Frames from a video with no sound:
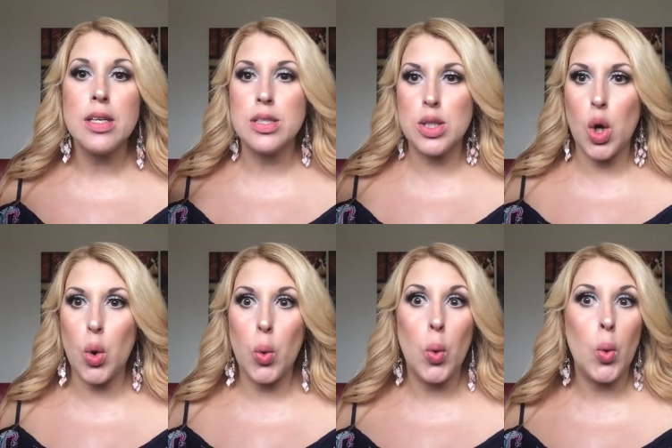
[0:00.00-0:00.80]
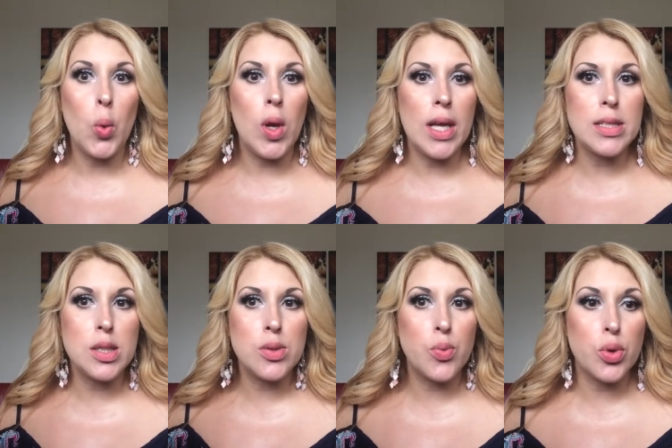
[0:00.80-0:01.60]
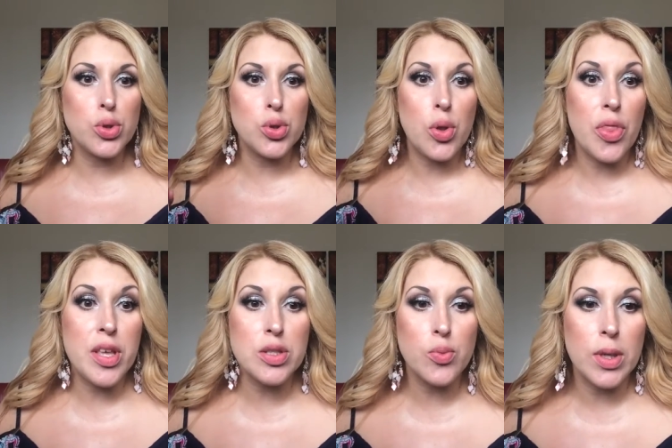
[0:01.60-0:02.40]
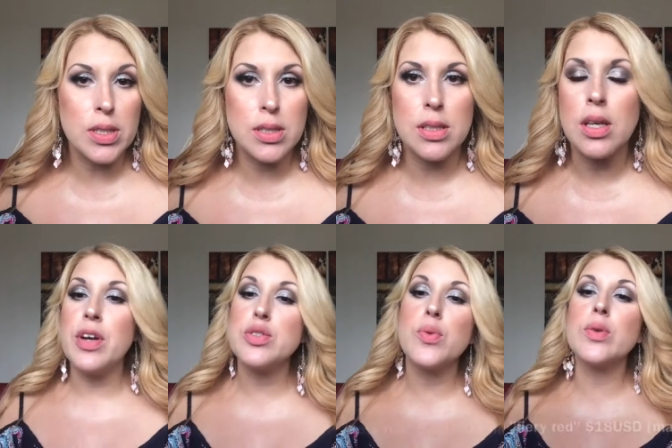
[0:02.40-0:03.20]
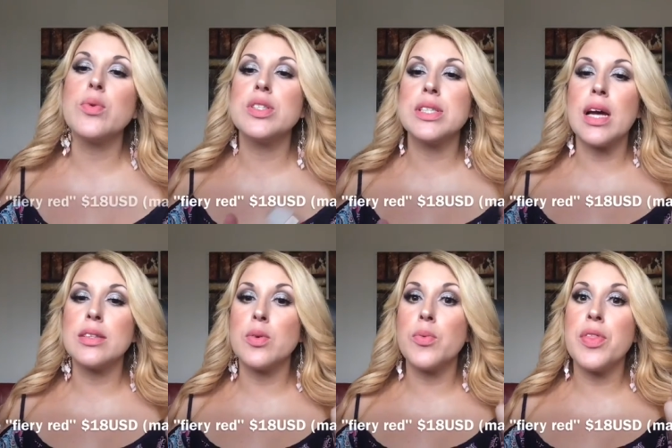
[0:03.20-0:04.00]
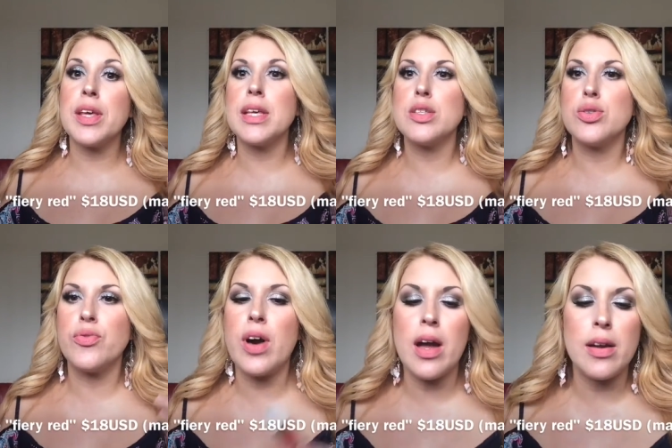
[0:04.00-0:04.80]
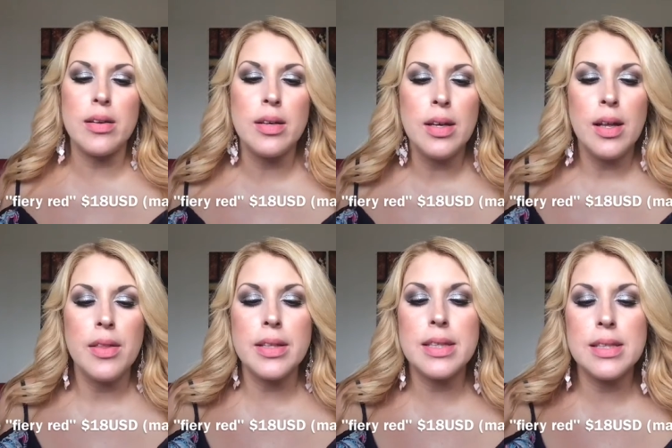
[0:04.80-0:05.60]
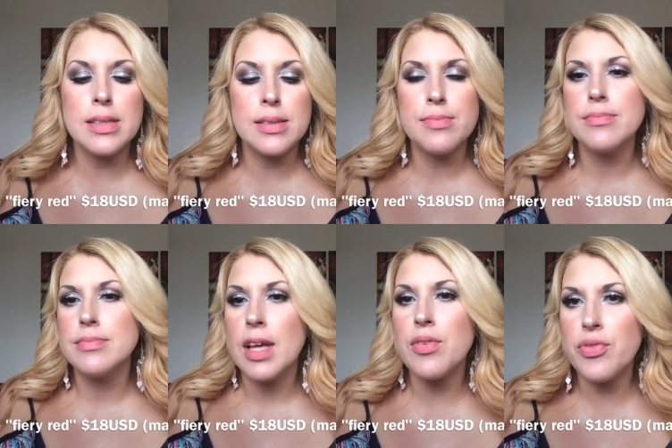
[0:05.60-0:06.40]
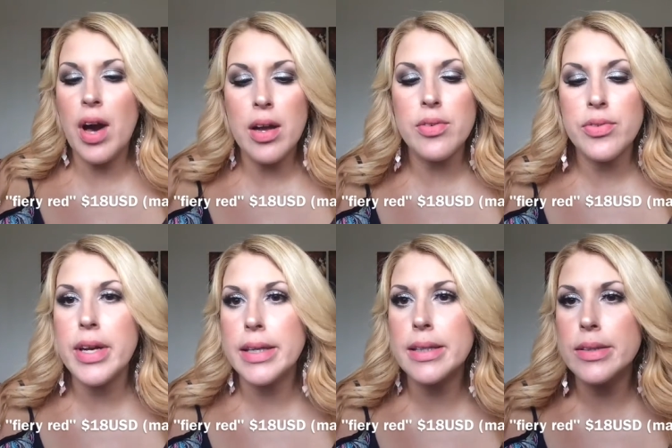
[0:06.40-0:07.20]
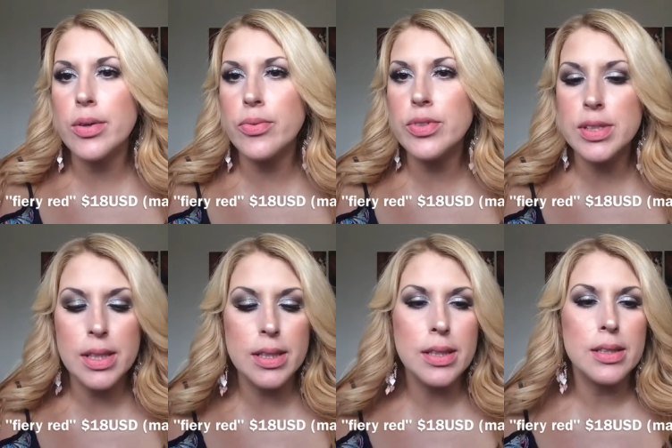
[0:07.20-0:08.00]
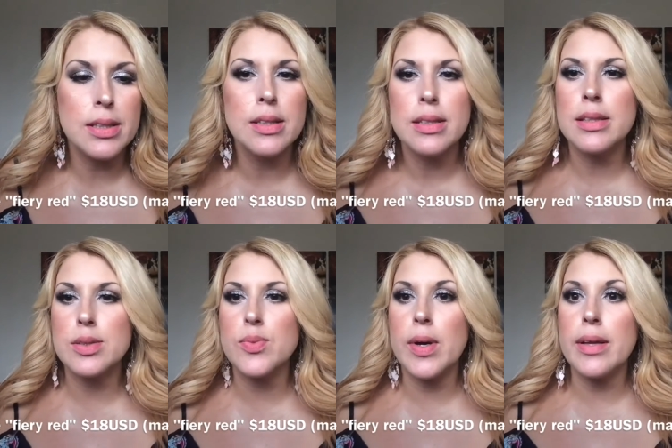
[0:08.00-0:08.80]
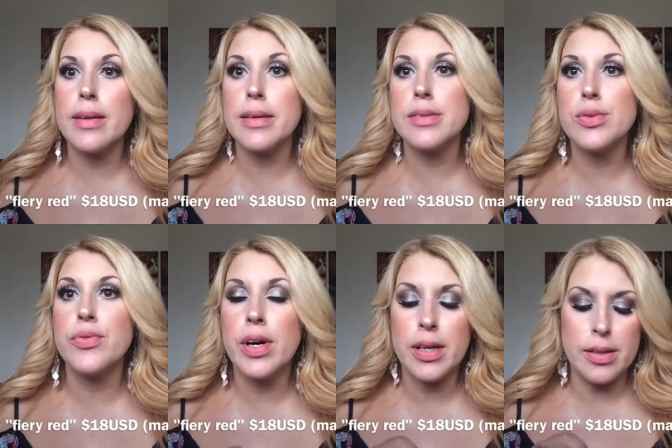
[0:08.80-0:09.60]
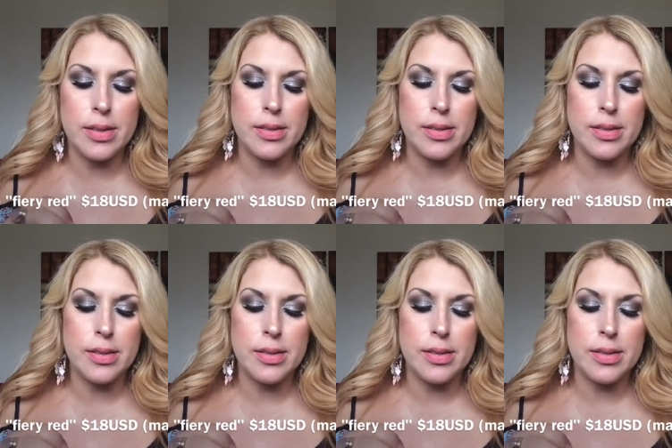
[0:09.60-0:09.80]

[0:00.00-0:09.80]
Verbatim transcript: So let's watch these ones. First one will start with the Kiss of Fire, that is a fire red, obviously. That's why the Kiss of Fire.